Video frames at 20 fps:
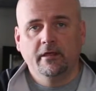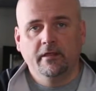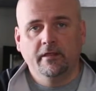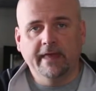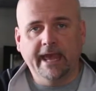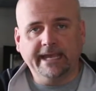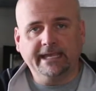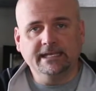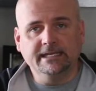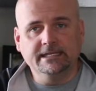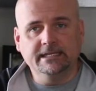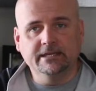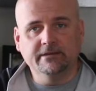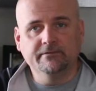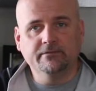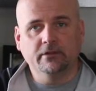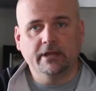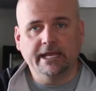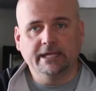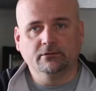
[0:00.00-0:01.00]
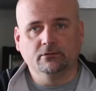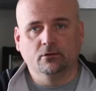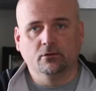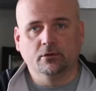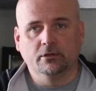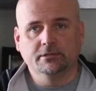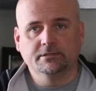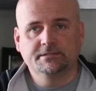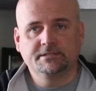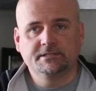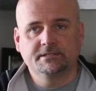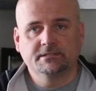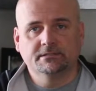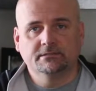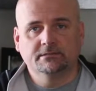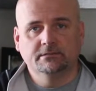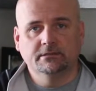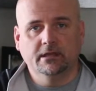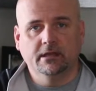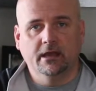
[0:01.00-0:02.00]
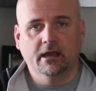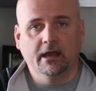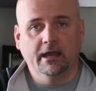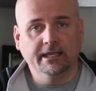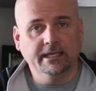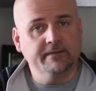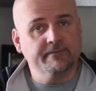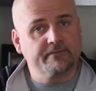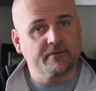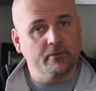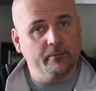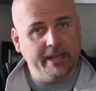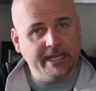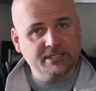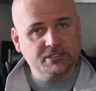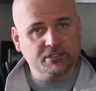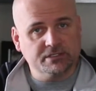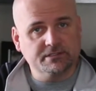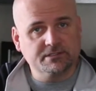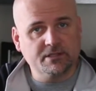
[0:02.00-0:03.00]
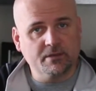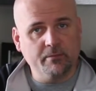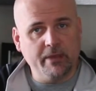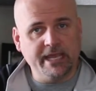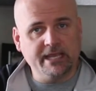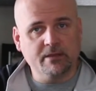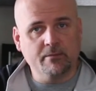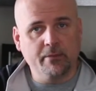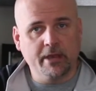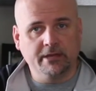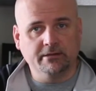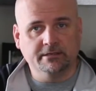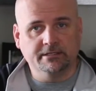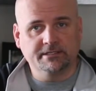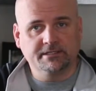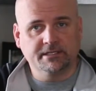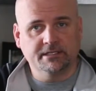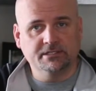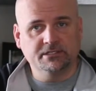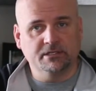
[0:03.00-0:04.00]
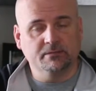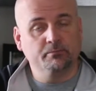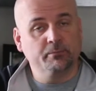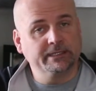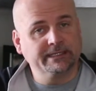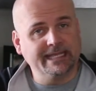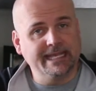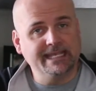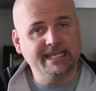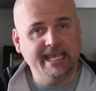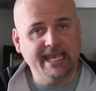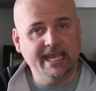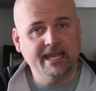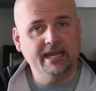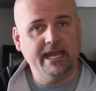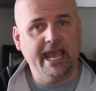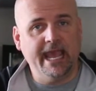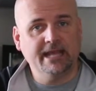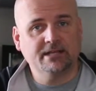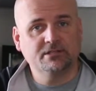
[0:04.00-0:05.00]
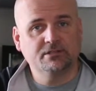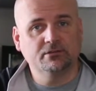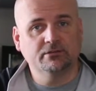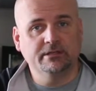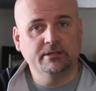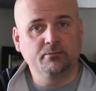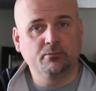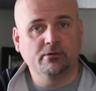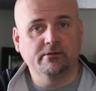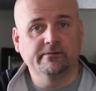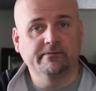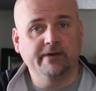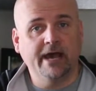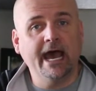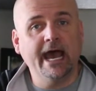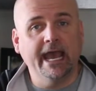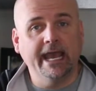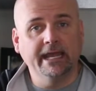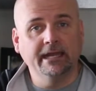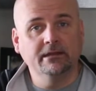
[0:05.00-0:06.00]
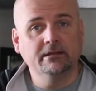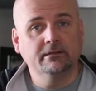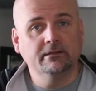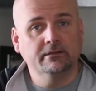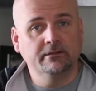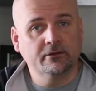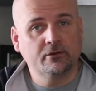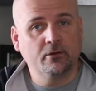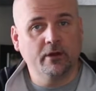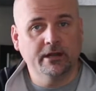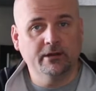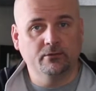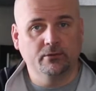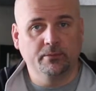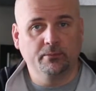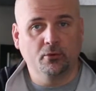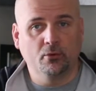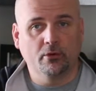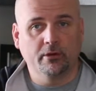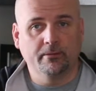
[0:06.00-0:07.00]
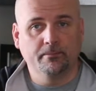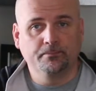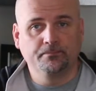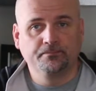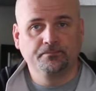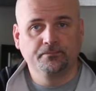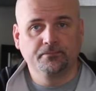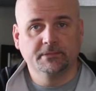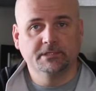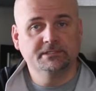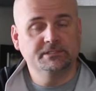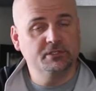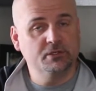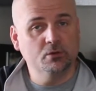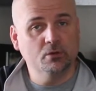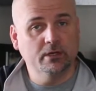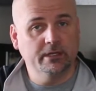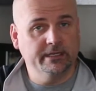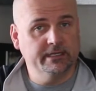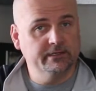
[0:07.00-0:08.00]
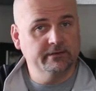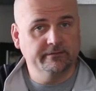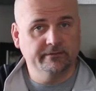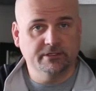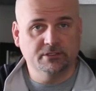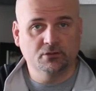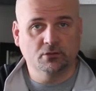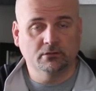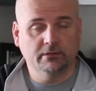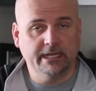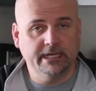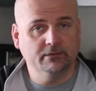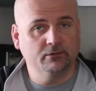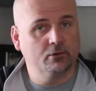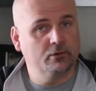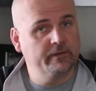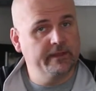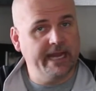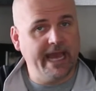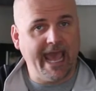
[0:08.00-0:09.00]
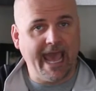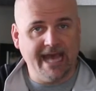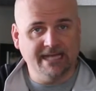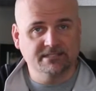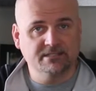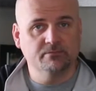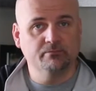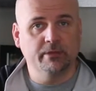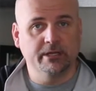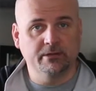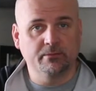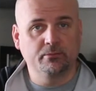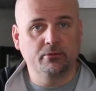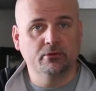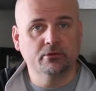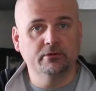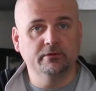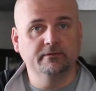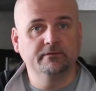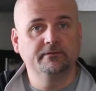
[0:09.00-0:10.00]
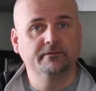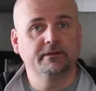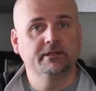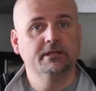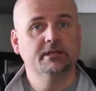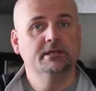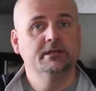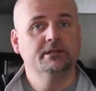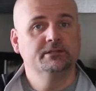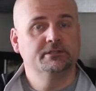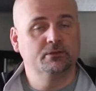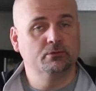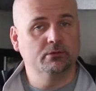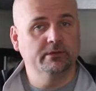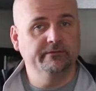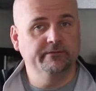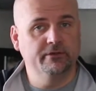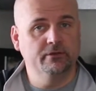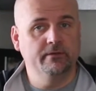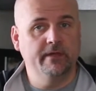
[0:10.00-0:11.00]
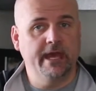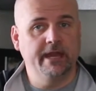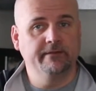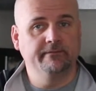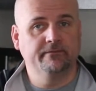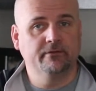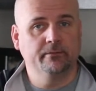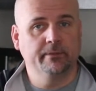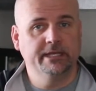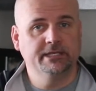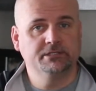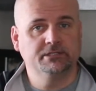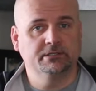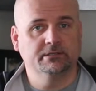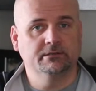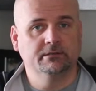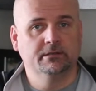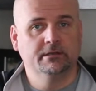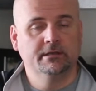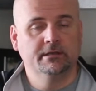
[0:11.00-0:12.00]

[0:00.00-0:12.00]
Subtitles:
that can give landlords information to make a better decision, but they can't actually provide the credit report to an individual landlord that hasn't been approved to review that information.